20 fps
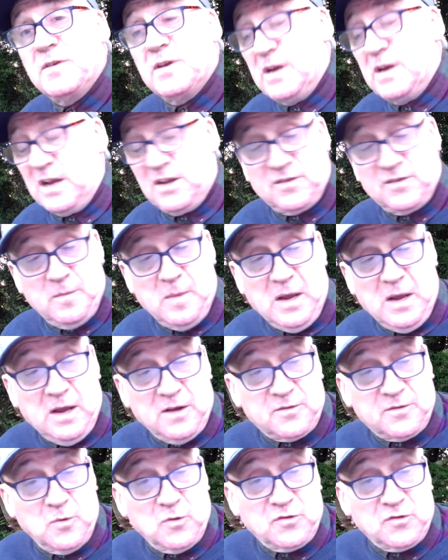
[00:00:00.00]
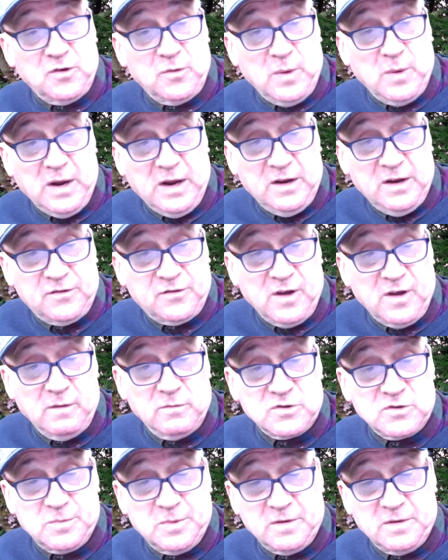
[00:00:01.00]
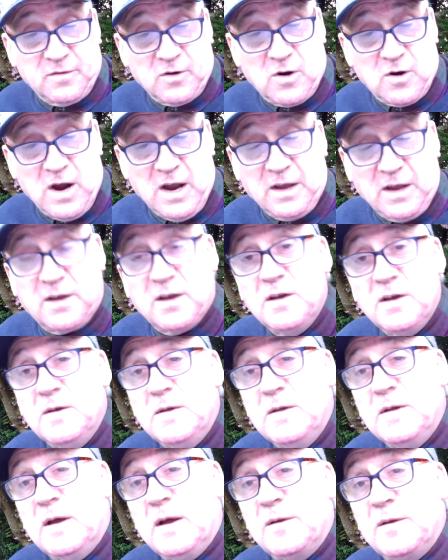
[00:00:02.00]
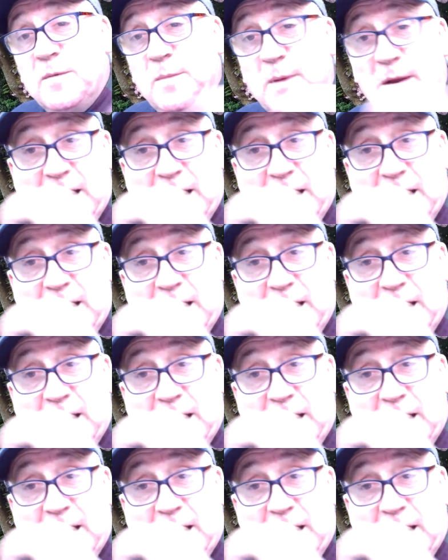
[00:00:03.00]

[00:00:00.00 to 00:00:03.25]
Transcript: the likes of me, I suppose, in a way, he'd say I was a bit of a crank and to be